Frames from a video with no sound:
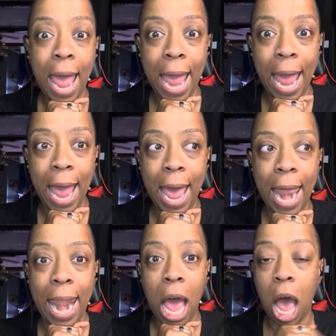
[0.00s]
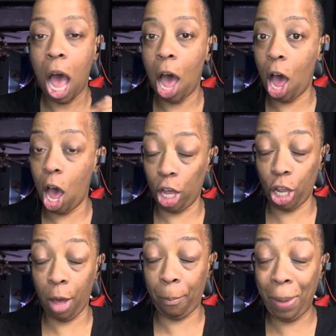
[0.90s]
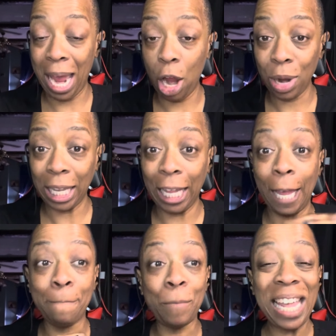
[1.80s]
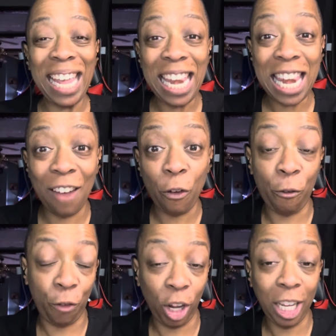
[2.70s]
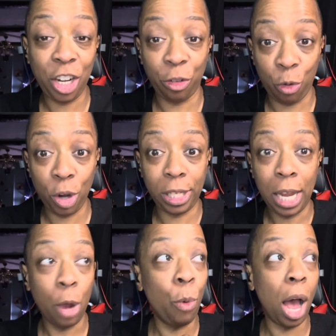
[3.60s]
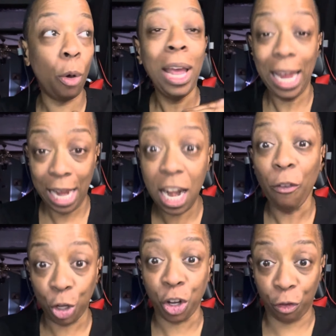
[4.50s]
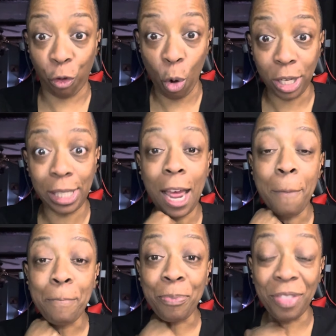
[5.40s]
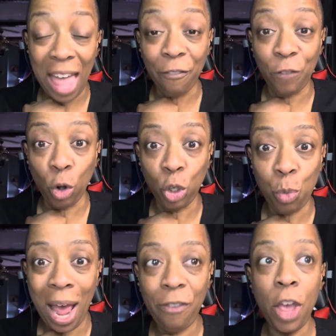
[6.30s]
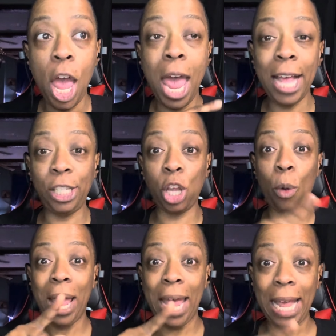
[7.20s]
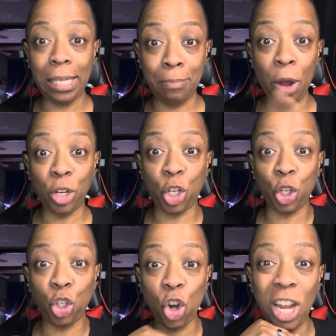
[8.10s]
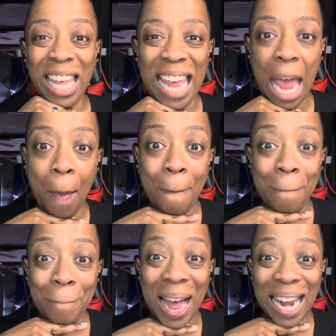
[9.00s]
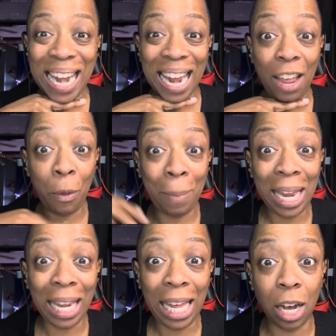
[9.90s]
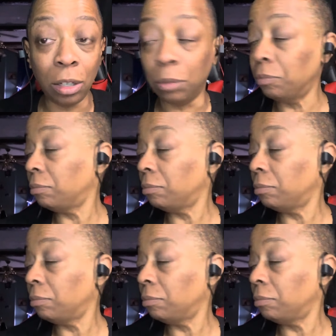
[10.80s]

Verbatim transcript: And apparently he never fully divorced. Well, he never divorced that first wife. And so his marriage to Shirley might not even be legal.